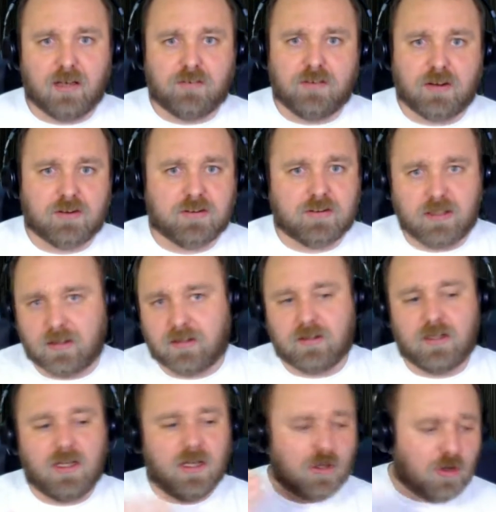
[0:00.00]
of fish. They're
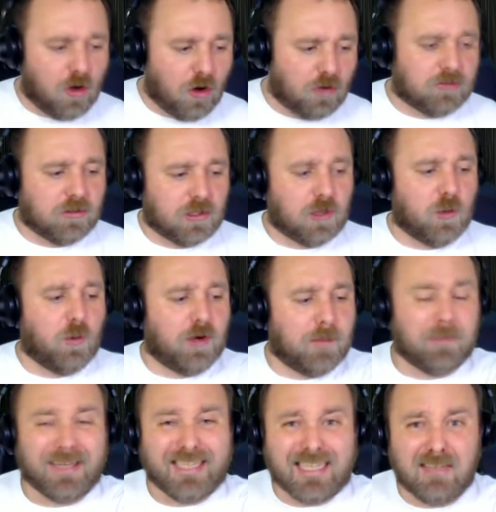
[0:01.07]
constantly going up.
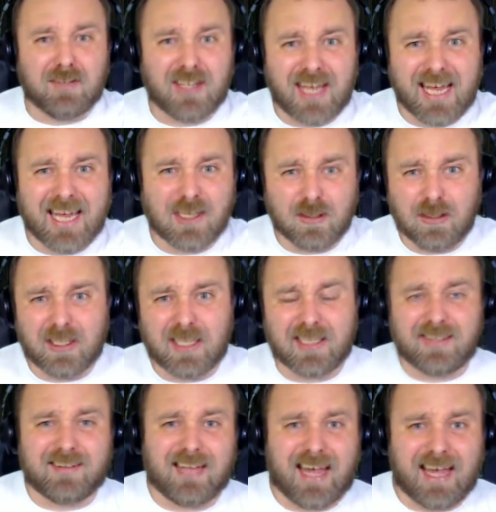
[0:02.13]
But even then, you look at
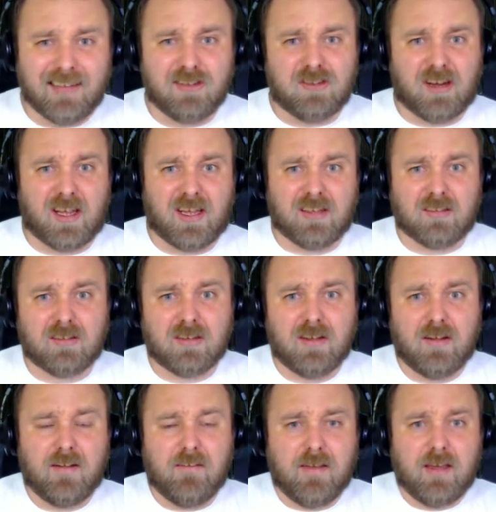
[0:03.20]
the 10th gens,
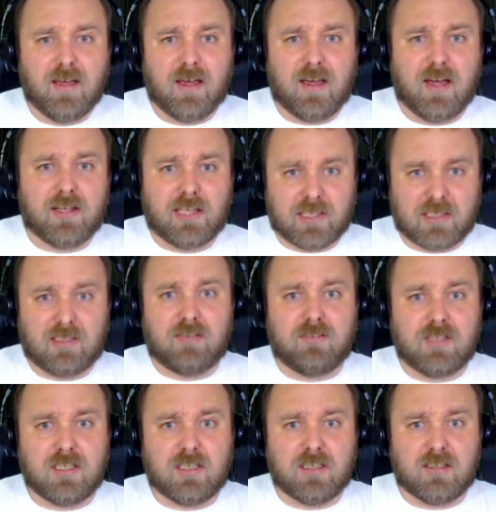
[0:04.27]
like the
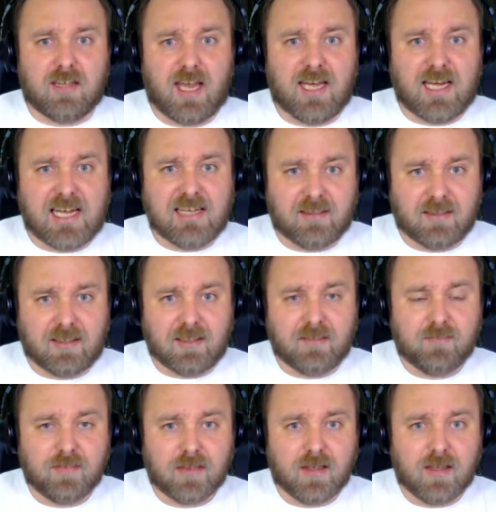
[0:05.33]
NVIDIA 1080.
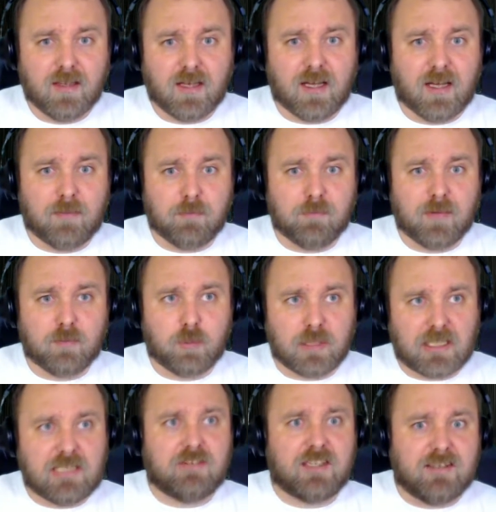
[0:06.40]
We'll
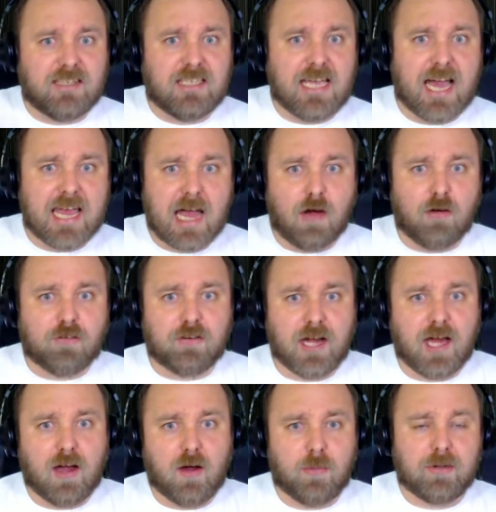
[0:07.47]
leave the Ti out for
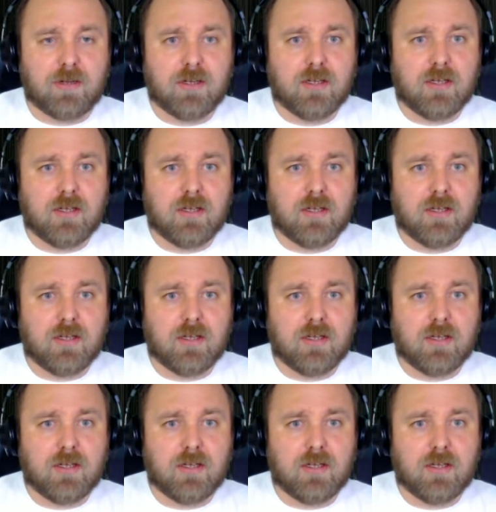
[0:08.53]
now, but